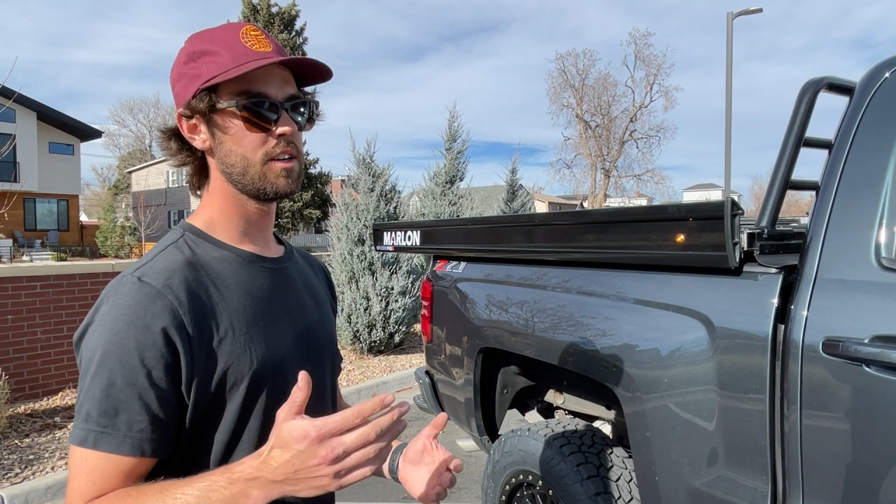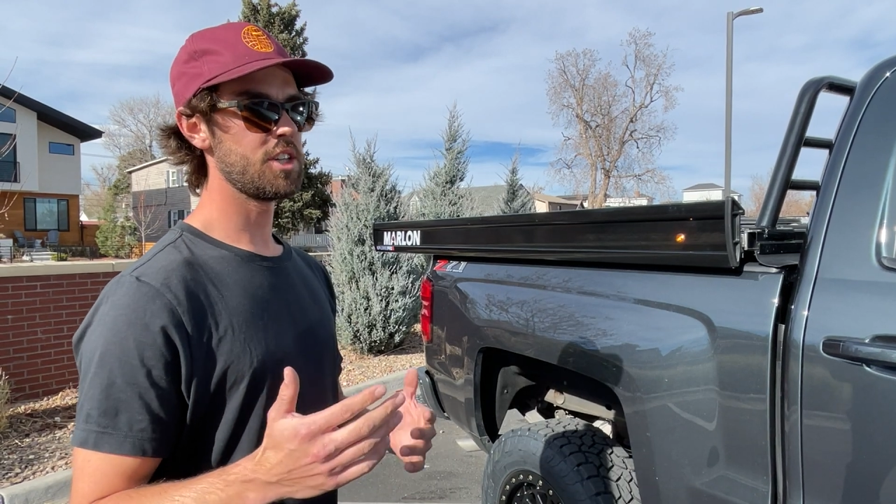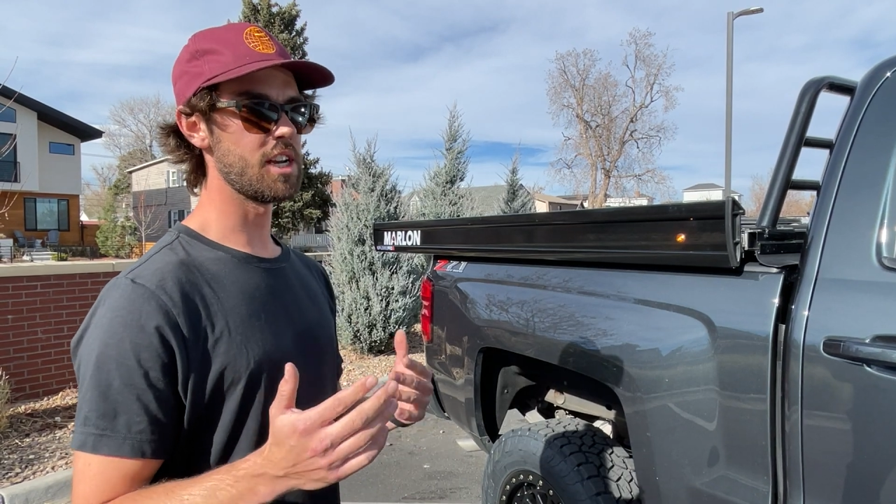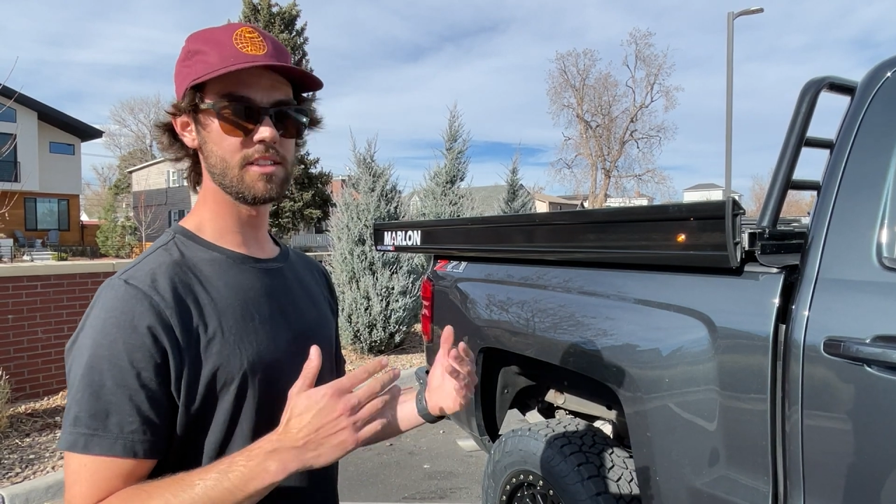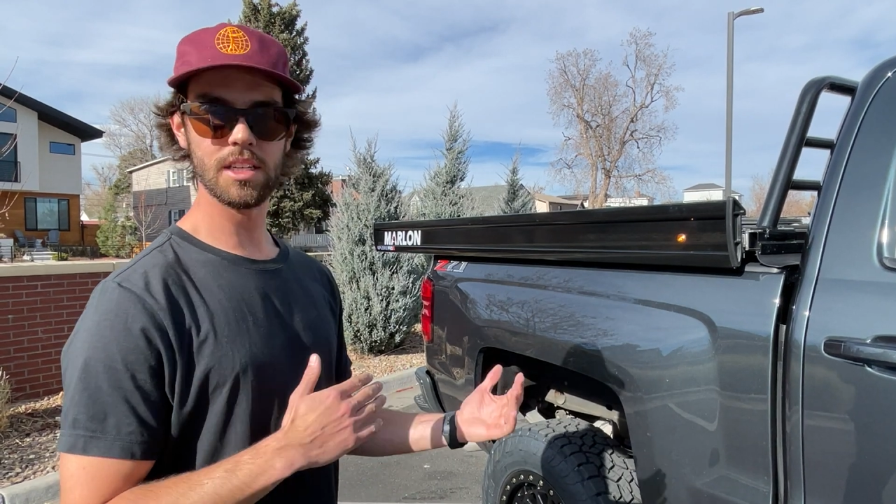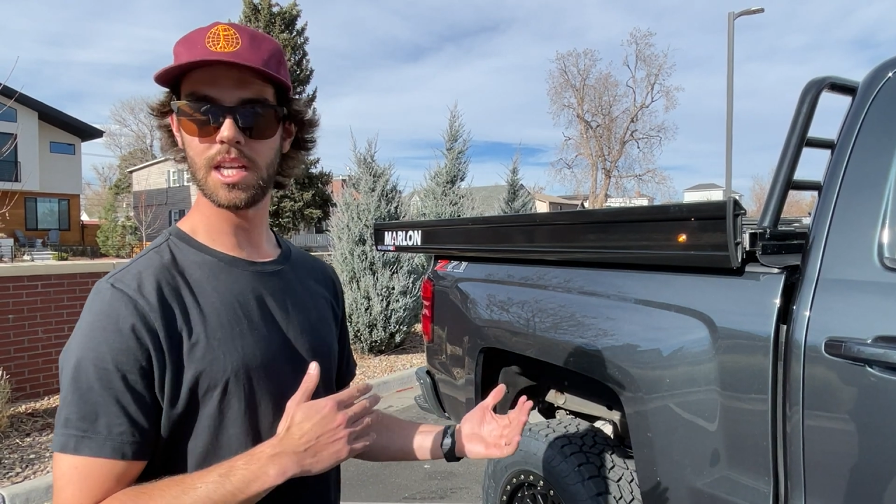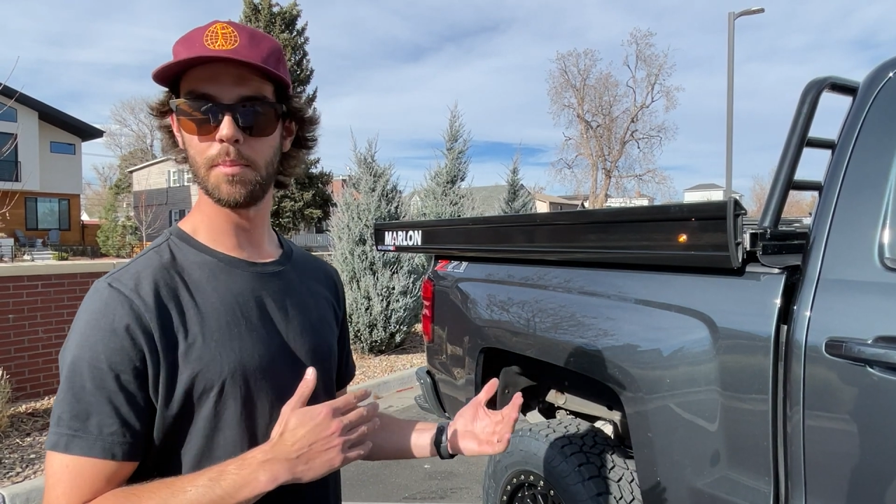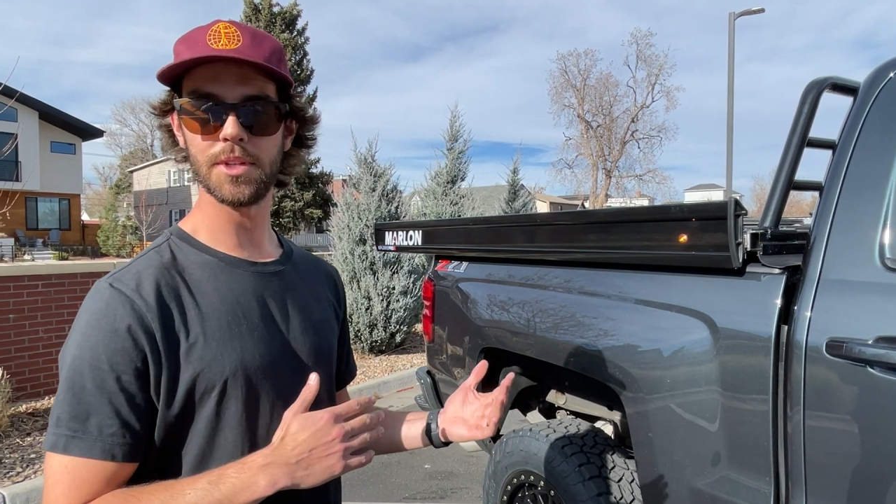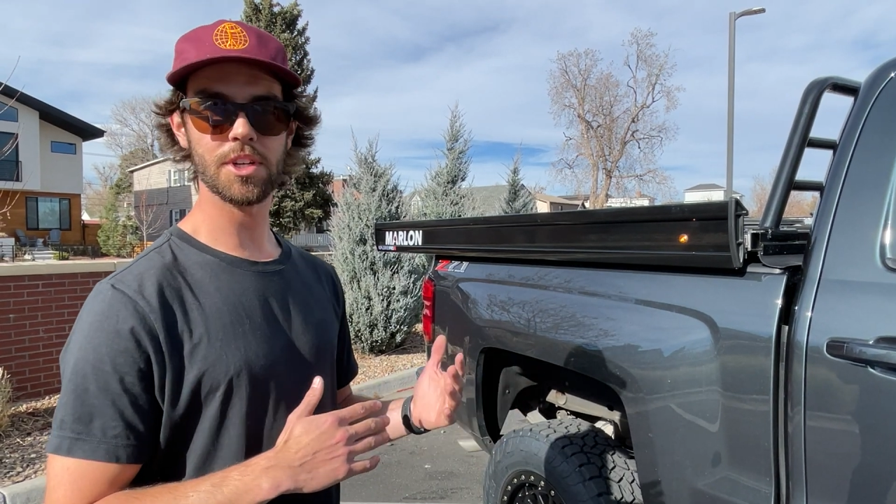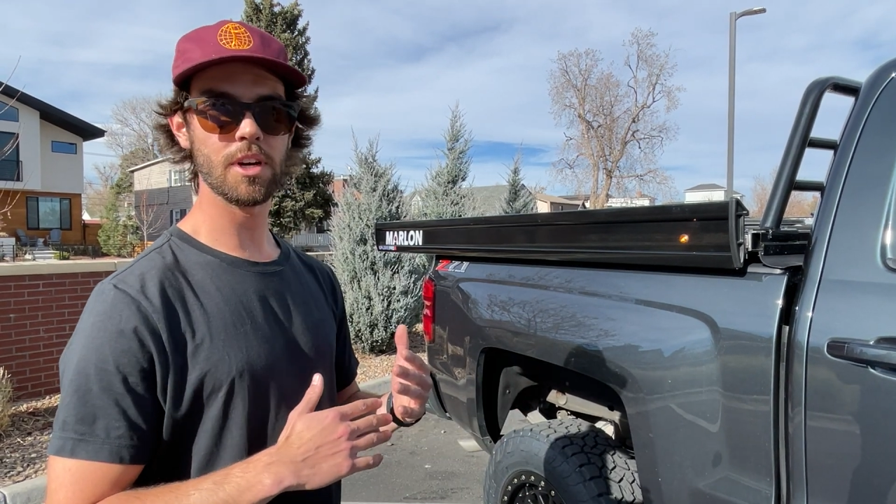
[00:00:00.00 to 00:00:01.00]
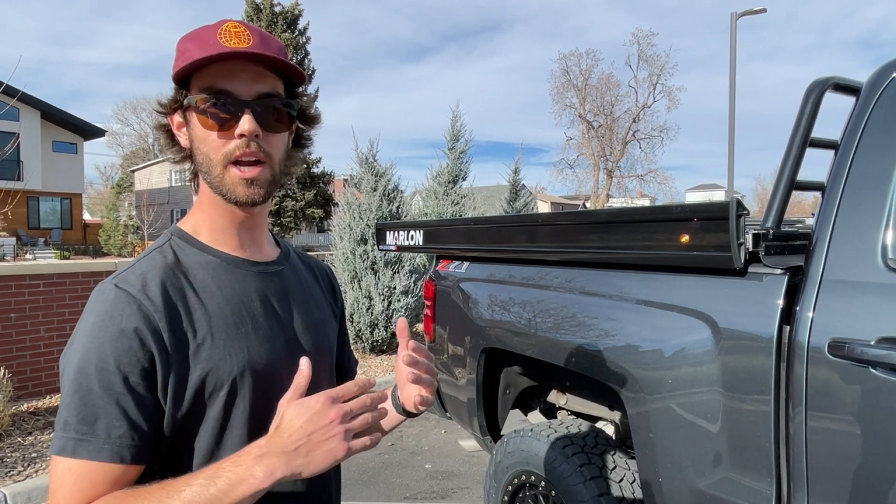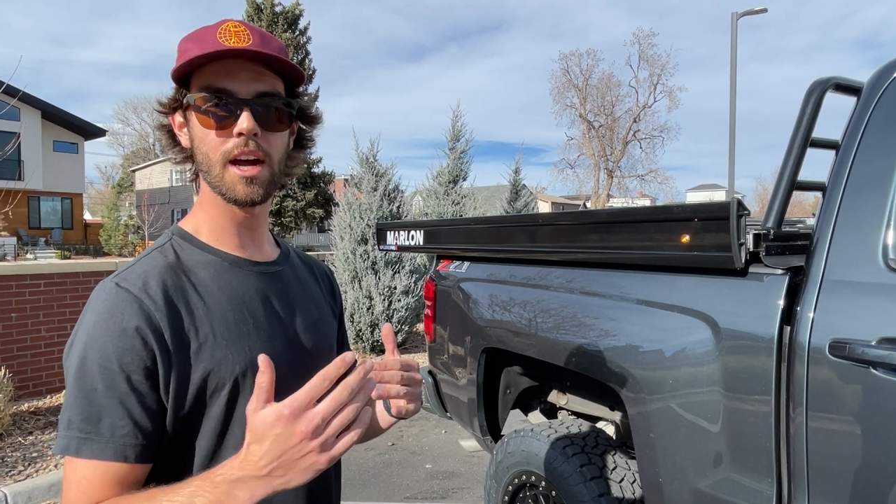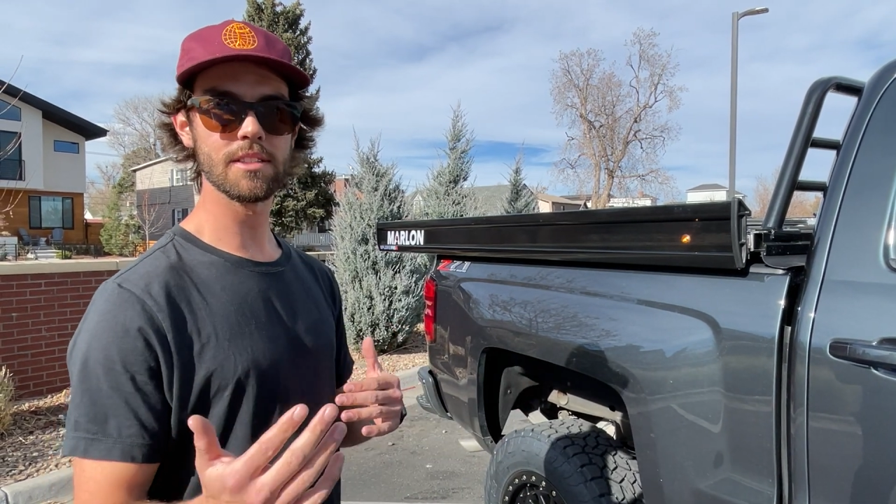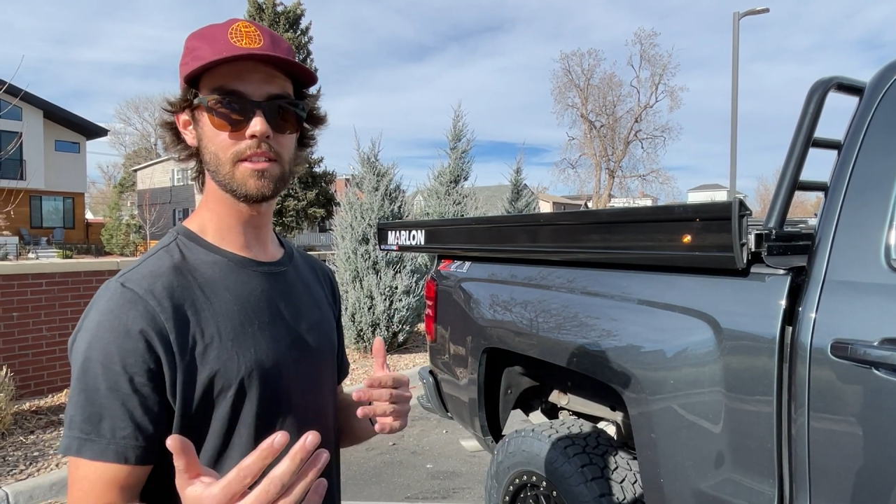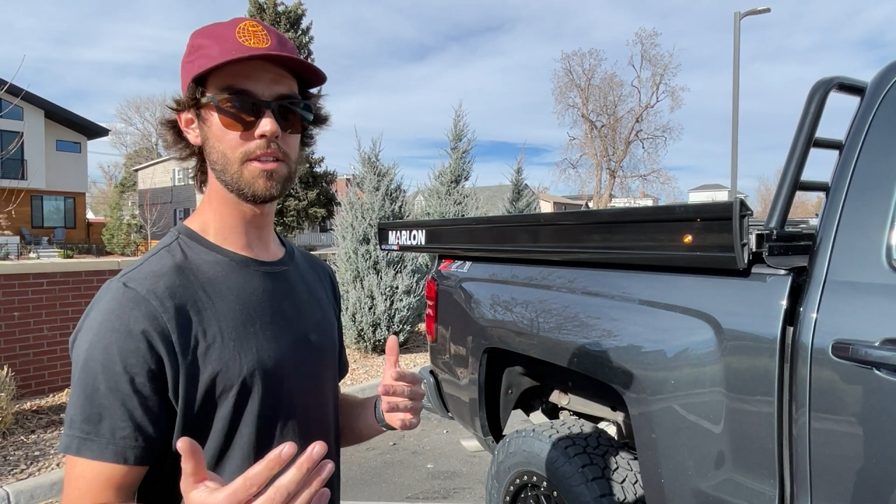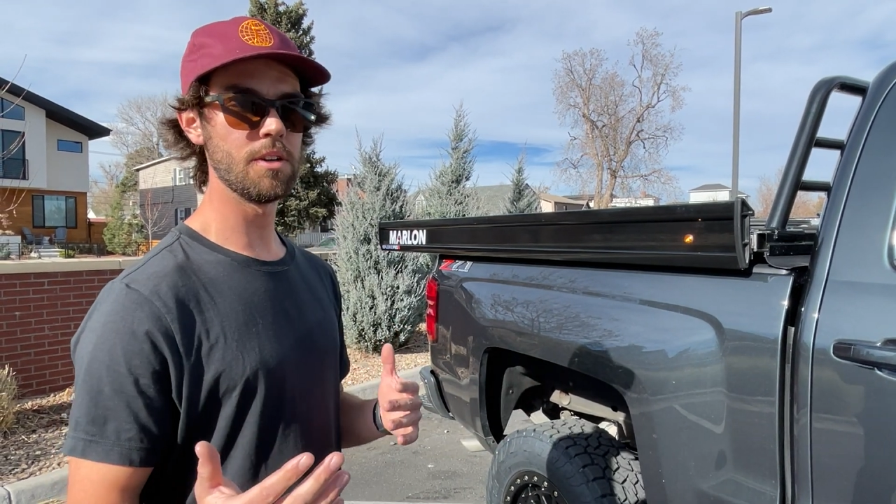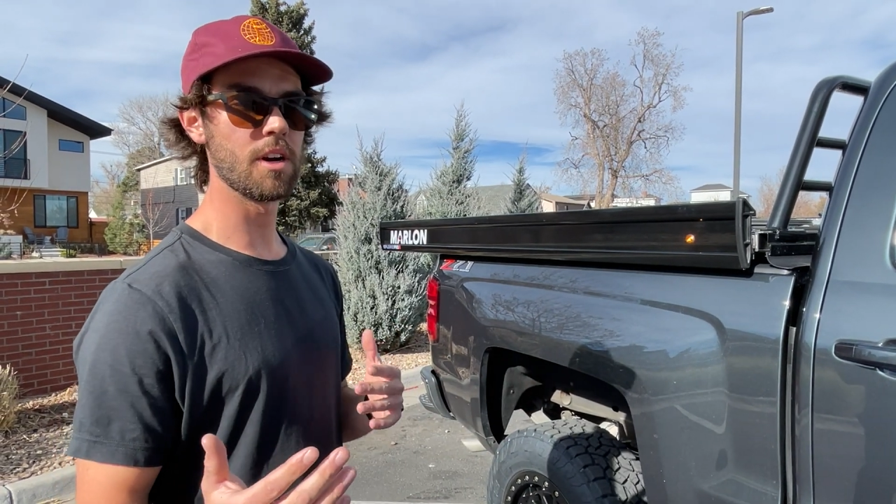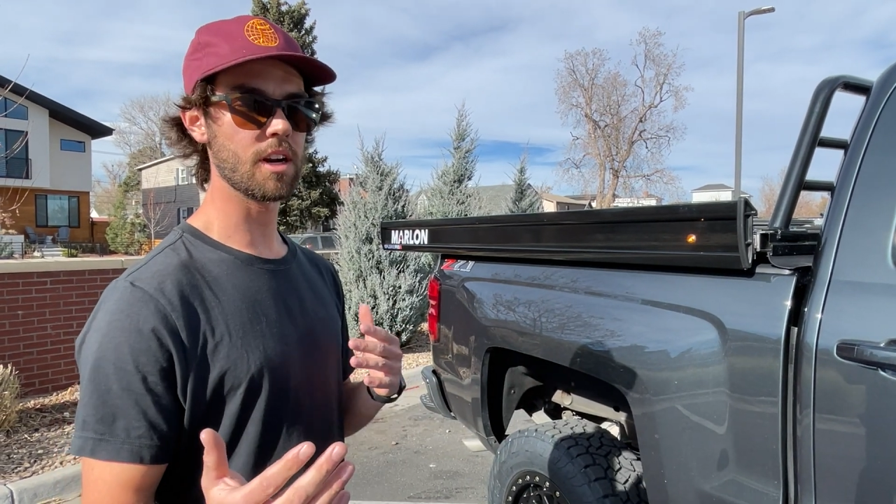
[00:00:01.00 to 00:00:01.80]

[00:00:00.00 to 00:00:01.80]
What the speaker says: changes in temperature, altitude